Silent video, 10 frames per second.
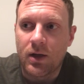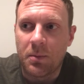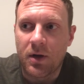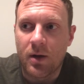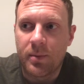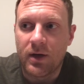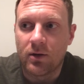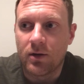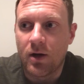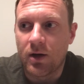coming up
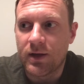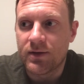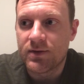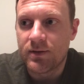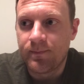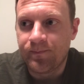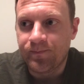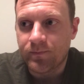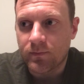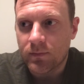here in August.
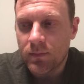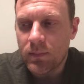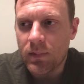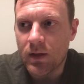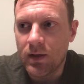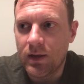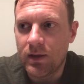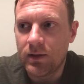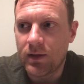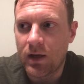
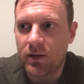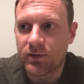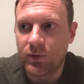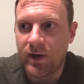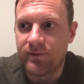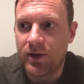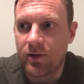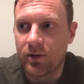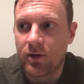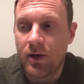And I also have
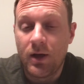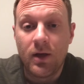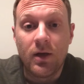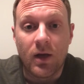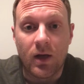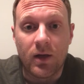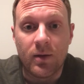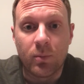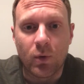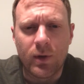another
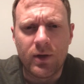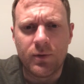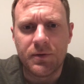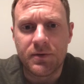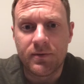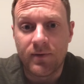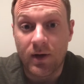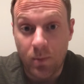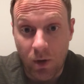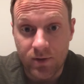employee who's
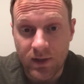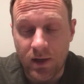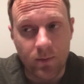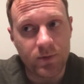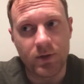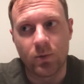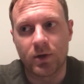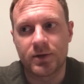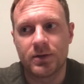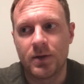very part-time. She
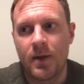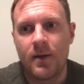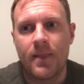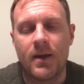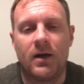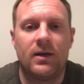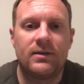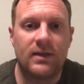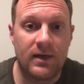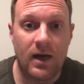works
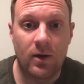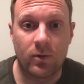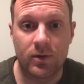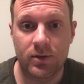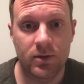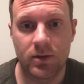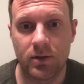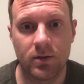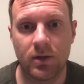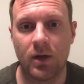10 hours
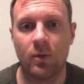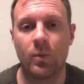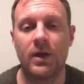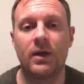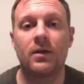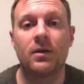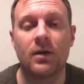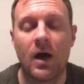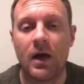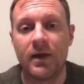a week,
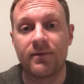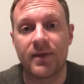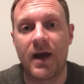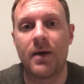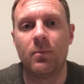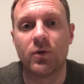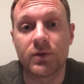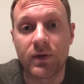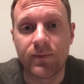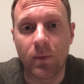if that,
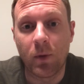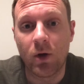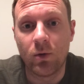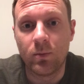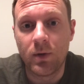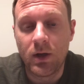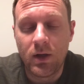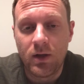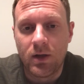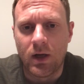mostly from home.
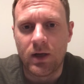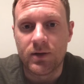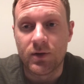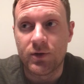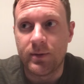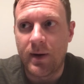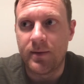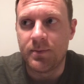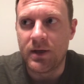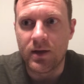So she
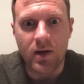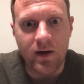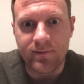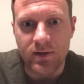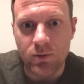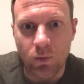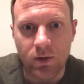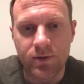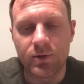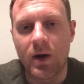might be in the office 1
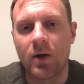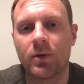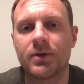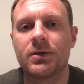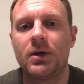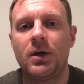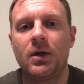or 2 hours